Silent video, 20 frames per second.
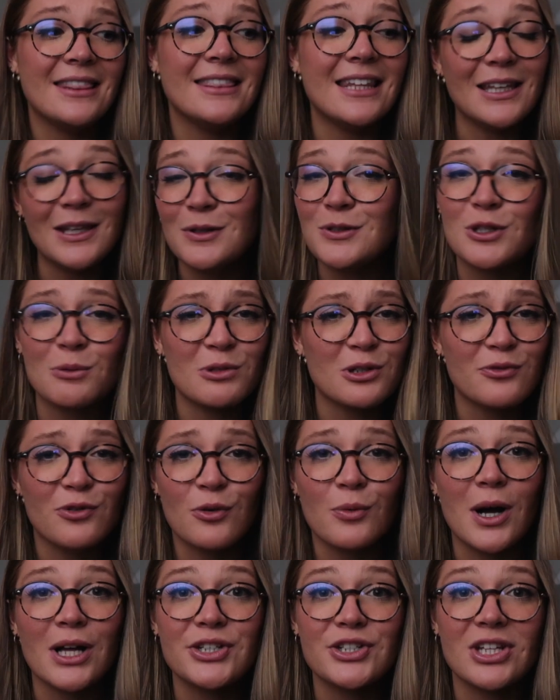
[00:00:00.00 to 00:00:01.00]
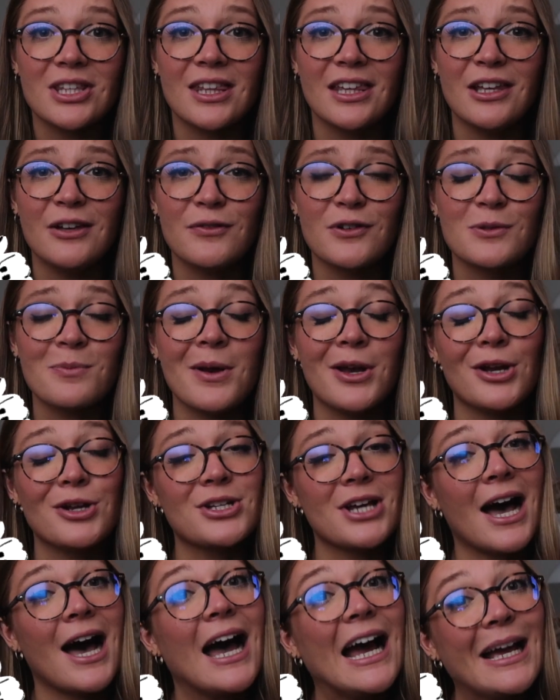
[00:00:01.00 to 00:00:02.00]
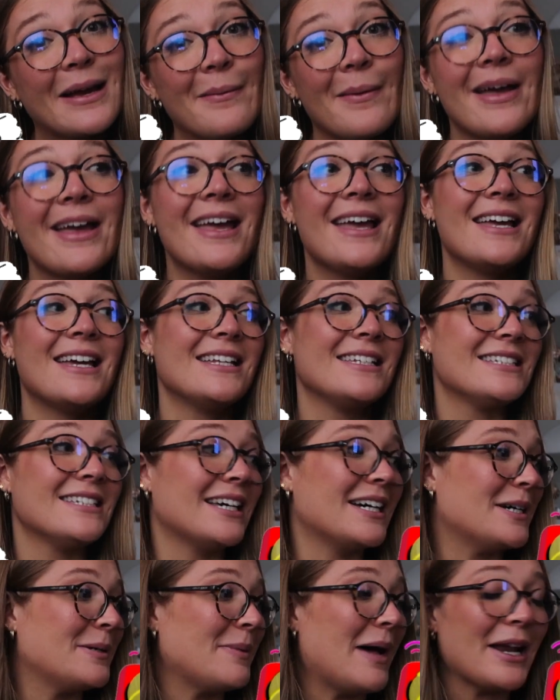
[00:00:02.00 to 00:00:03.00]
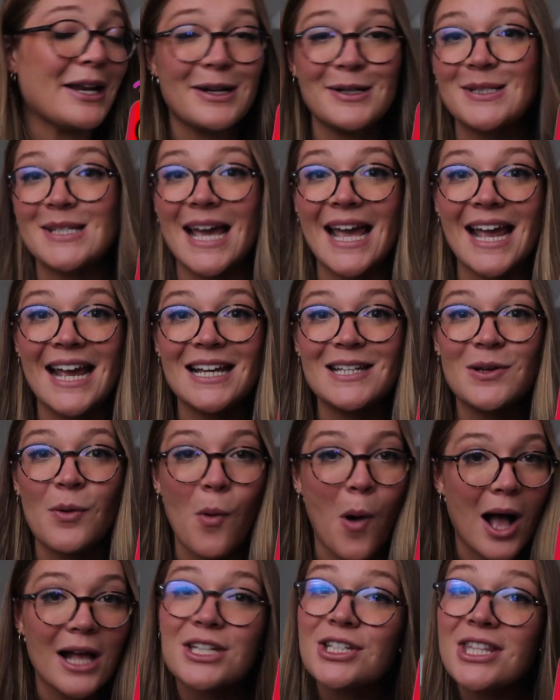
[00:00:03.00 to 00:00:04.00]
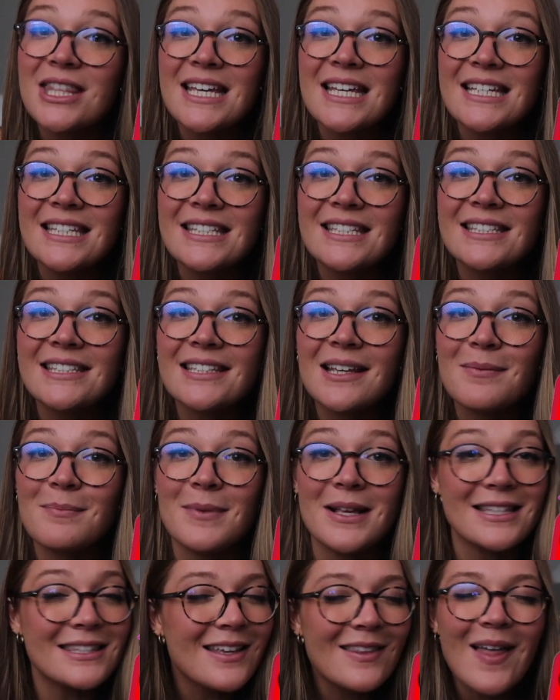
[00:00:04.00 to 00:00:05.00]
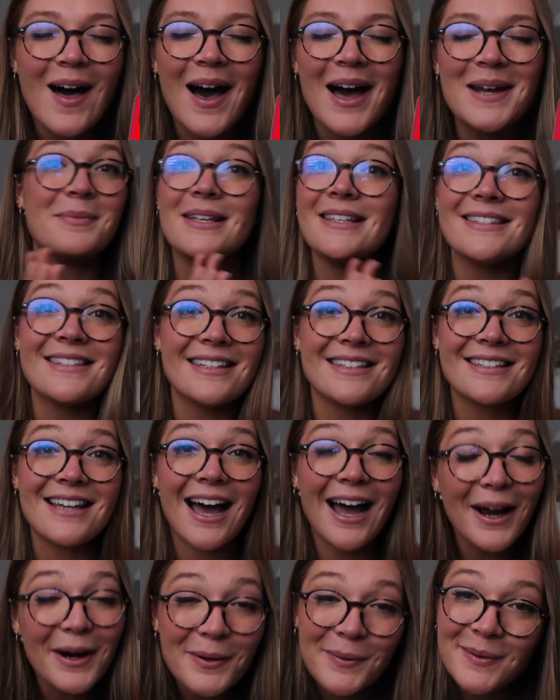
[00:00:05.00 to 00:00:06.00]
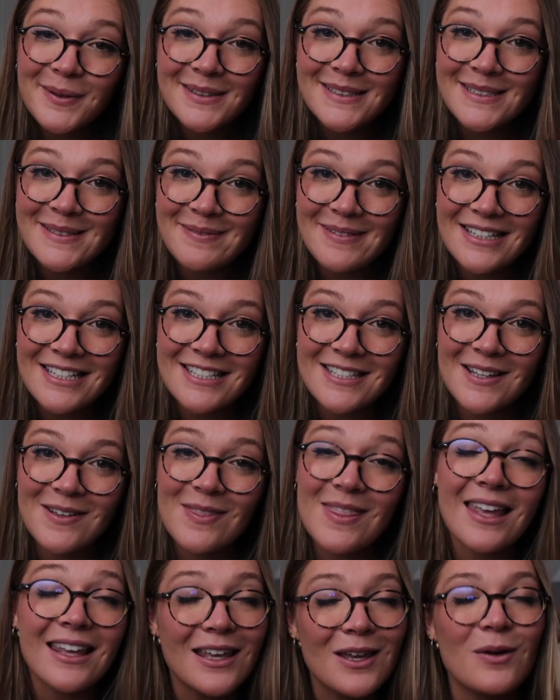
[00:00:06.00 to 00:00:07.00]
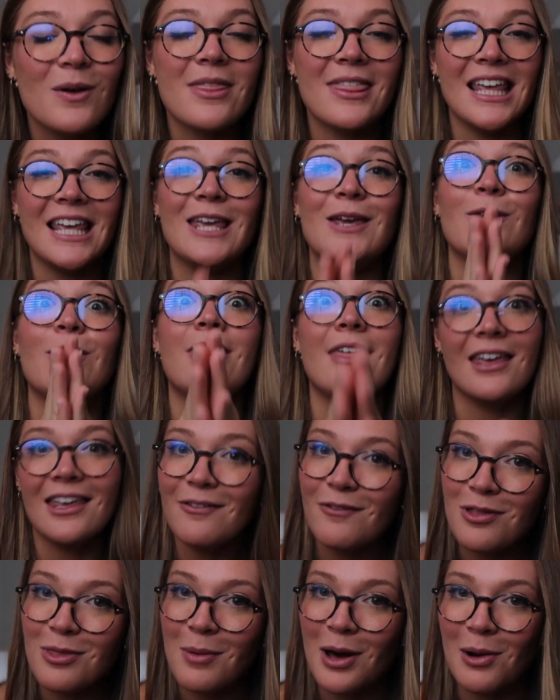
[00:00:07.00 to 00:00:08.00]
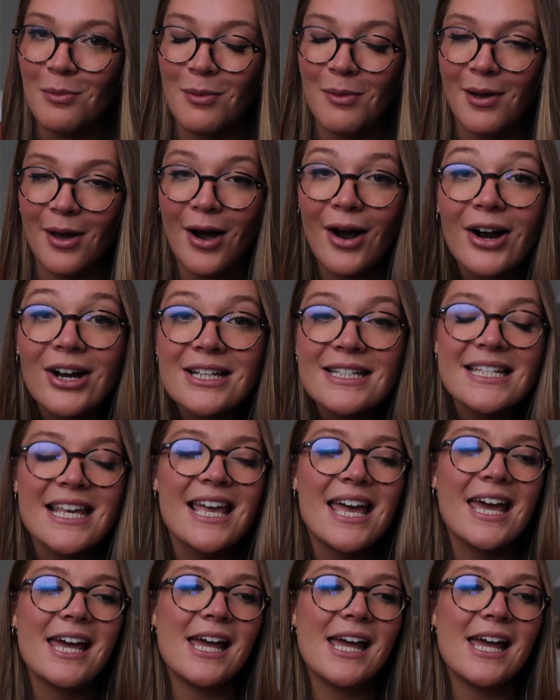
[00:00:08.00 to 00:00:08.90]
Thank you so much for watching. Thank you for spending your time out of your day to watch this. It means a lot. It means the entire world to me. So thank you, thank you, thank you from the bottom of my heart.